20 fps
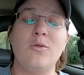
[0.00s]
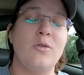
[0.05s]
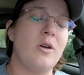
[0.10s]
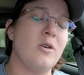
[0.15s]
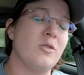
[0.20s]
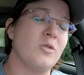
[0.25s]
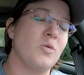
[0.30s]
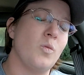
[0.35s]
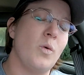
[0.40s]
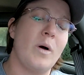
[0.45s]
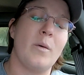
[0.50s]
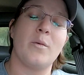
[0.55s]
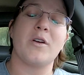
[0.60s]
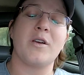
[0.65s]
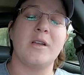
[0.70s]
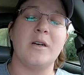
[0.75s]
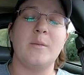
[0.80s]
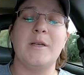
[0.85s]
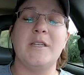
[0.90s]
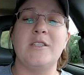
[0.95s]
who knows what we're
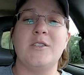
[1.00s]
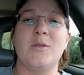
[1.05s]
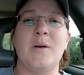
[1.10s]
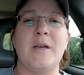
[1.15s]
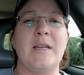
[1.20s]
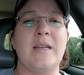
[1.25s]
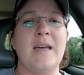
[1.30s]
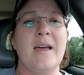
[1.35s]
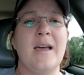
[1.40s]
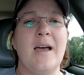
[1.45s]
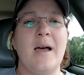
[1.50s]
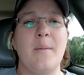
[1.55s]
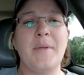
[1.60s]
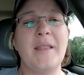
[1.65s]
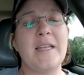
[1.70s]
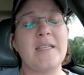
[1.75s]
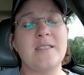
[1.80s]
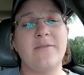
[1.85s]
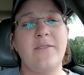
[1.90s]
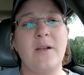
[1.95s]
going to be doing. But
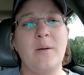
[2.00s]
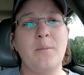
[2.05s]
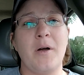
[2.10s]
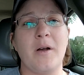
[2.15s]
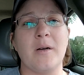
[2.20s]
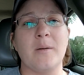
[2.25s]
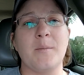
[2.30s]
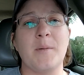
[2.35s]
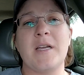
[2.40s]
that's the fun part,